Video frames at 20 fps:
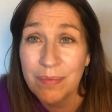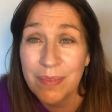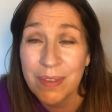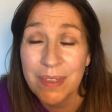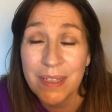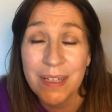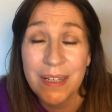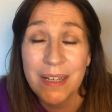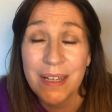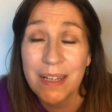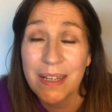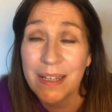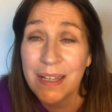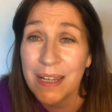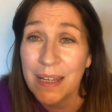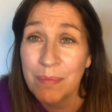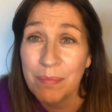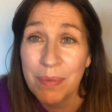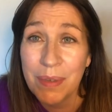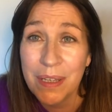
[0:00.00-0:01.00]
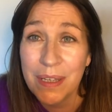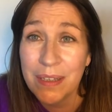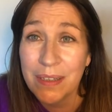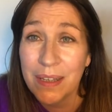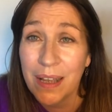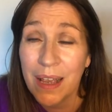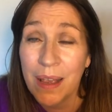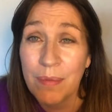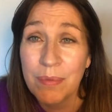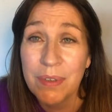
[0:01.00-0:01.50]
It's a great
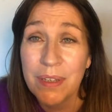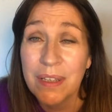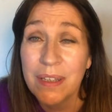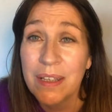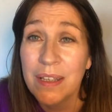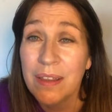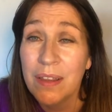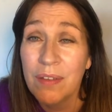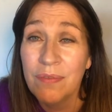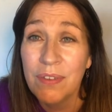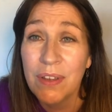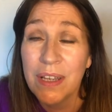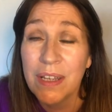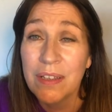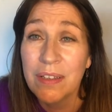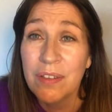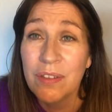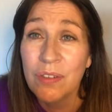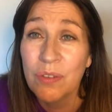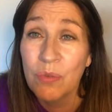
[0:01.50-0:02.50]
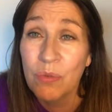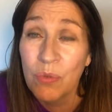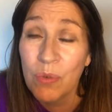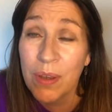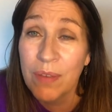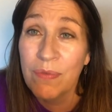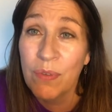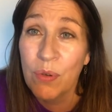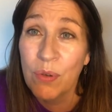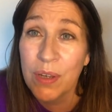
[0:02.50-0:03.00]
piece, absolutely love it. It's so
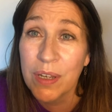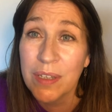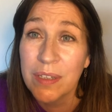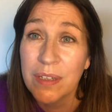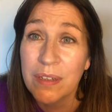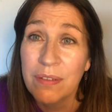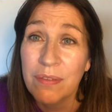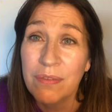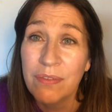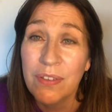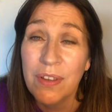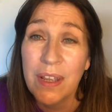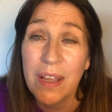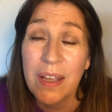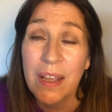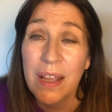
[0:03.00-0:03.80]
evocative.